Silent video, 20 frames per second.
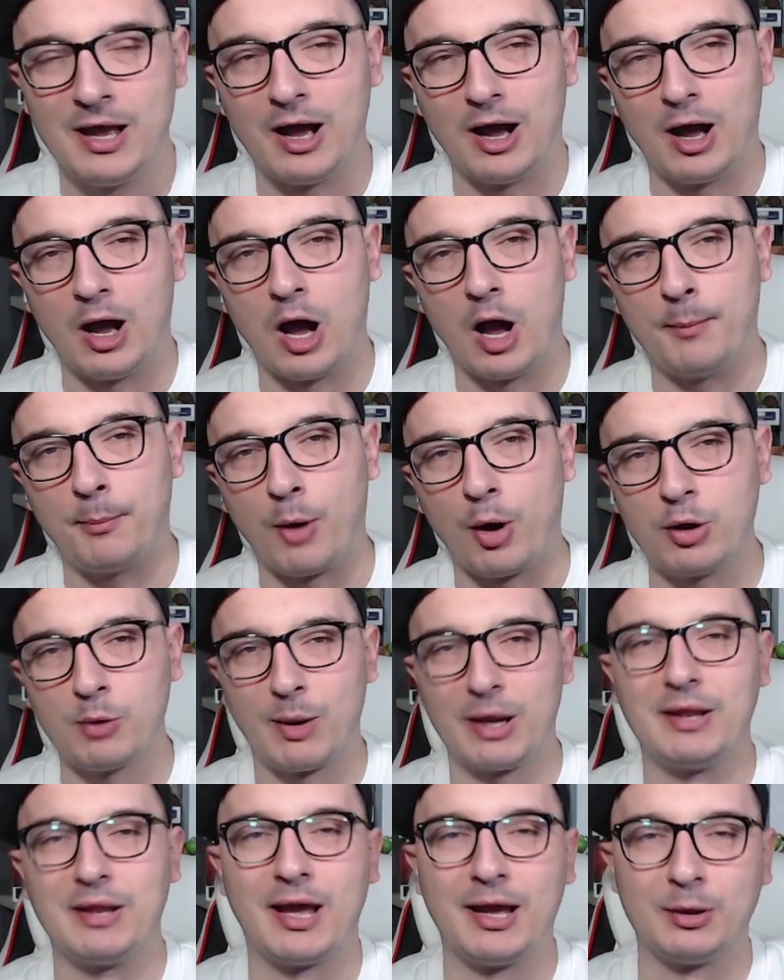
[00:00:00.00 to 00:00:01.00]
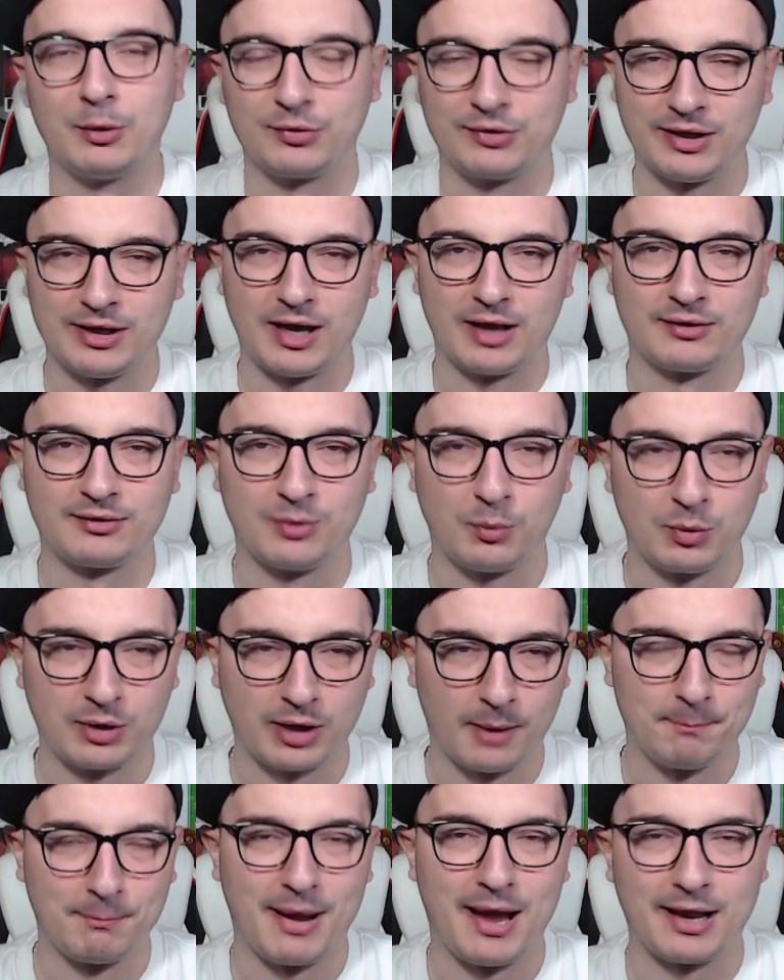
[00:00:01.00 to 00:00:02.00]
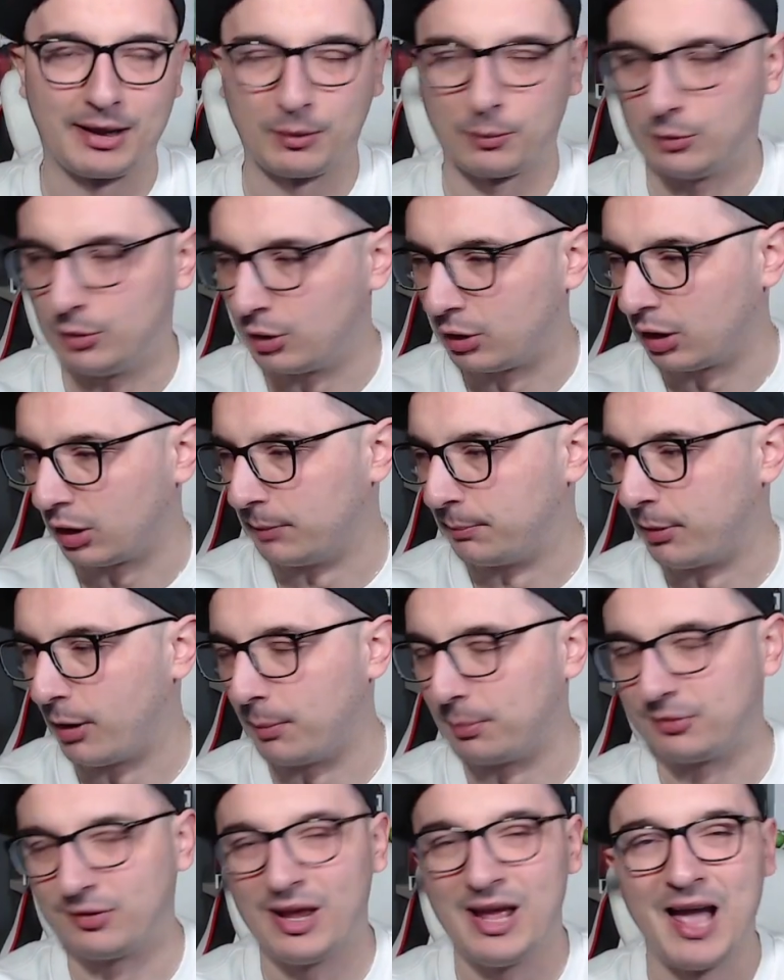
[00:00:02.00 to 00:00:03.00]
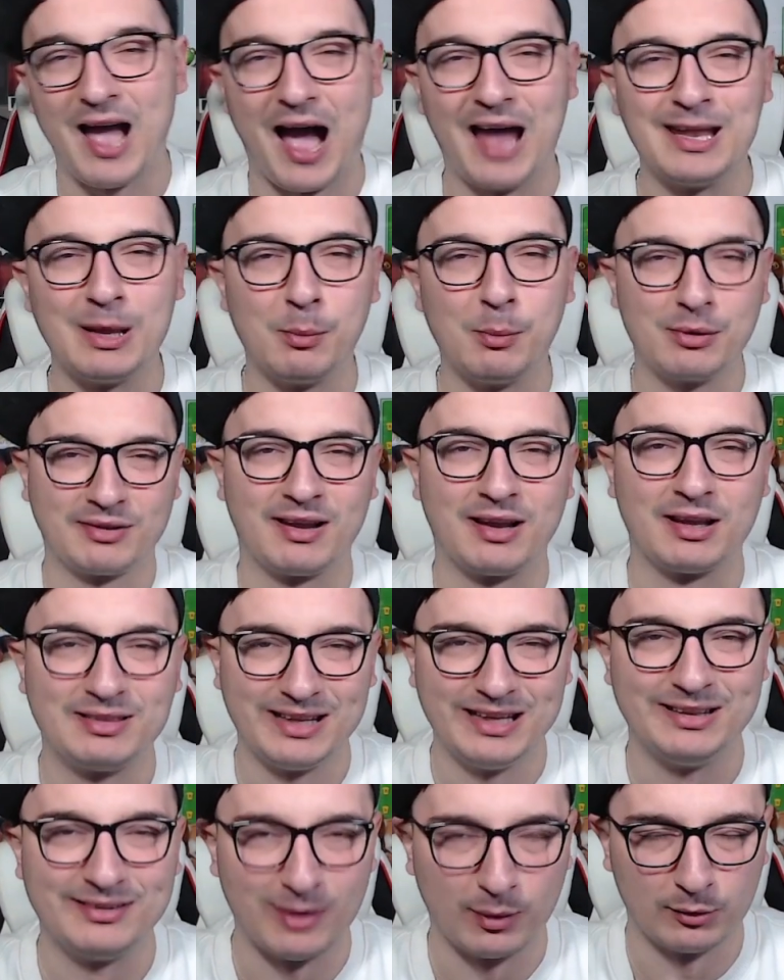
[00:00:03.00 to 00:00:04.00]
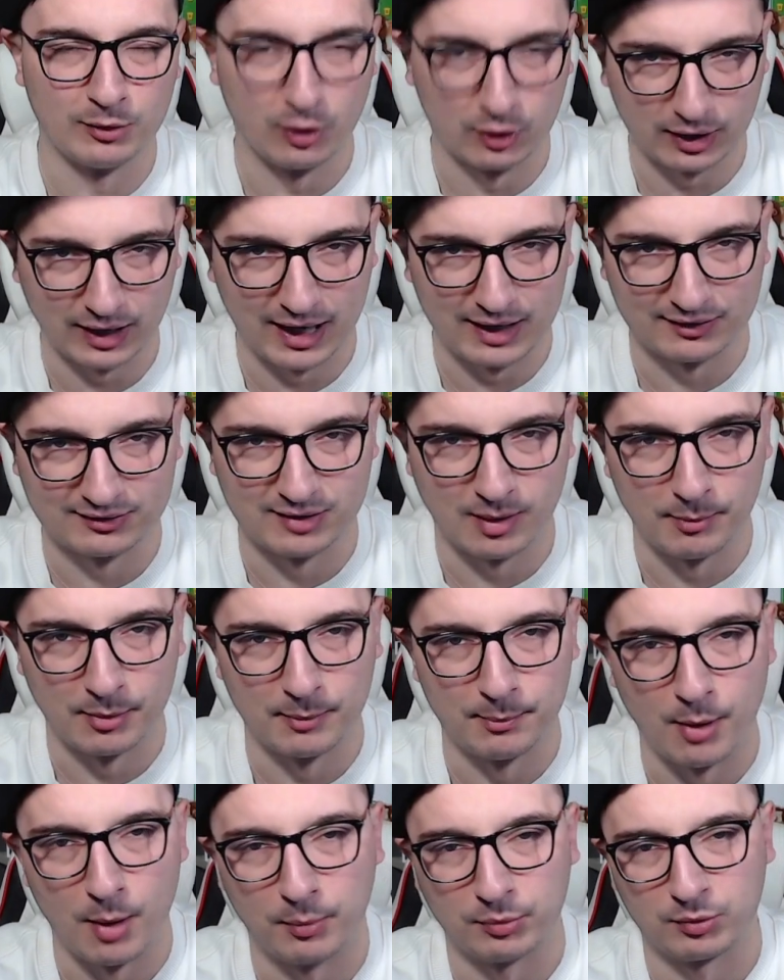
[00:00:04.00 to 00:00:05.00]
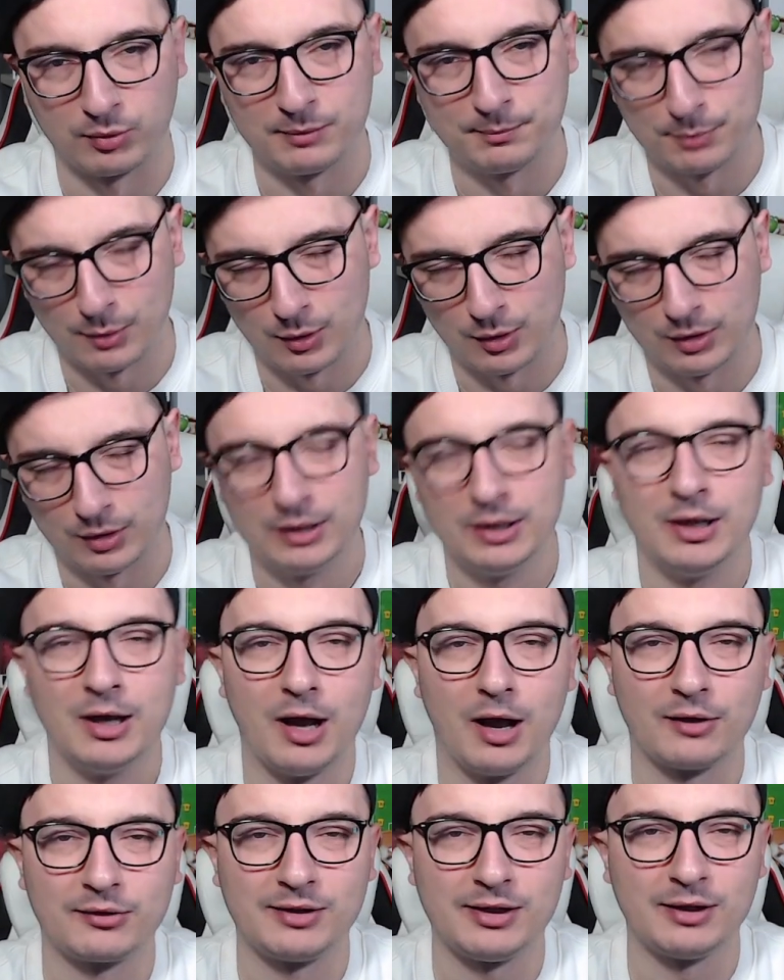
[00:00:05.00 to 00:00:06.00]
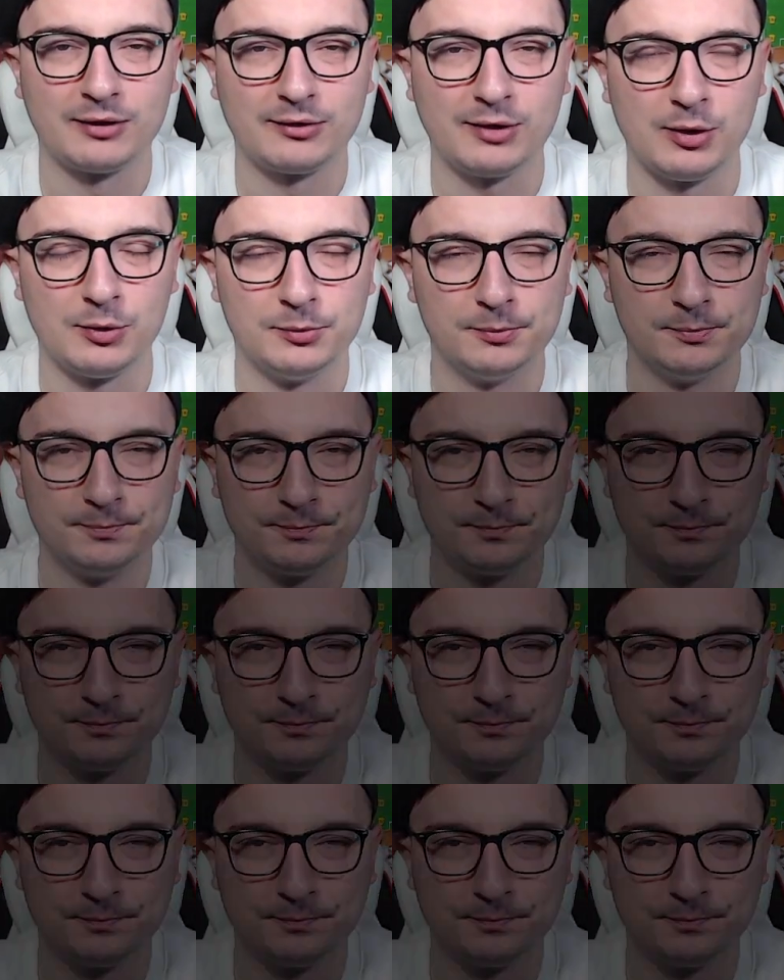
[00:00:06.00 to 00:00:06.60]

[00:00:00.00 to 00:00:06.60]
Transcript: But on the way there, you'll see us, we'll come back, we'll look at the pops, and then we'll take a detailed look at some of the pops we bought. I'll see you soon.